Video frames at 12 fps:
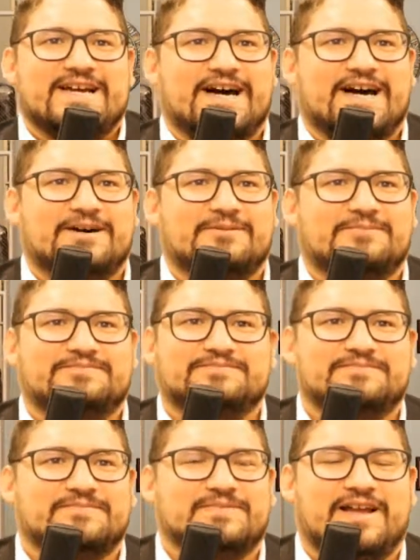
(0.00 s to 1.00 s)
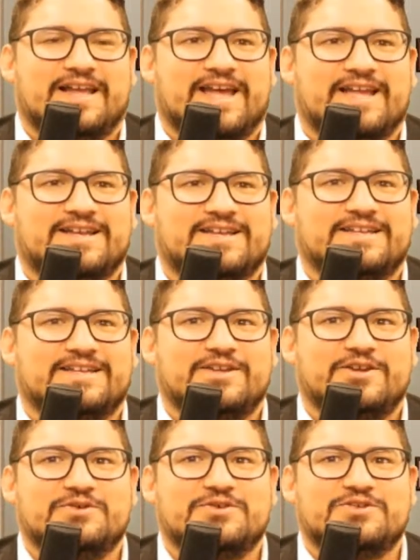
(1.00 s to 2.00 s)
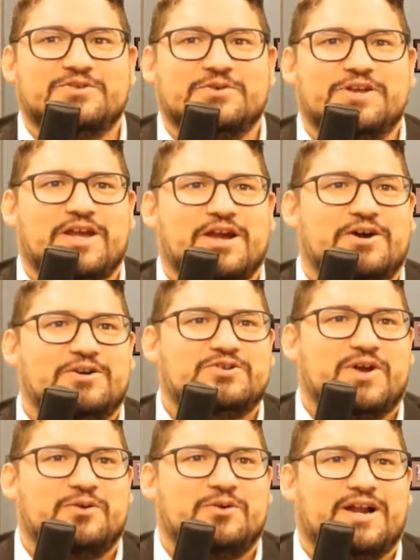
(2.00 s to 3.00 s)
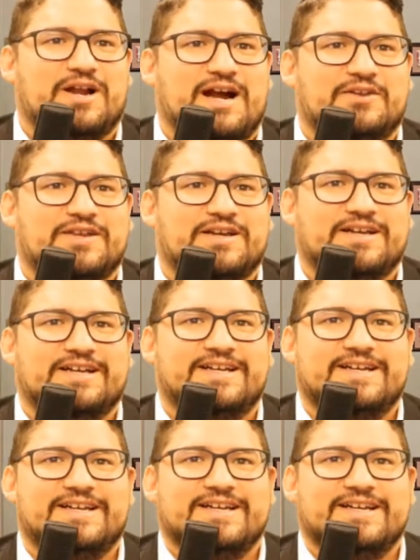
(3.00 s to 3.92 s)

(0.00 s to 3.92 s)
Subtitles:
Again, new studio, trying to work out the